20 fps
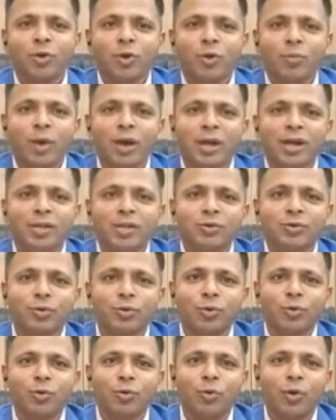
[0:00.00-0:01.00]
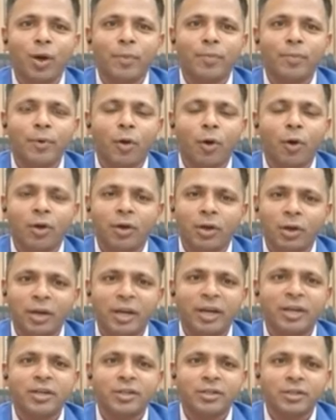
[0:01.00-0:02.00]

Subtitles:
stock market is going to go up or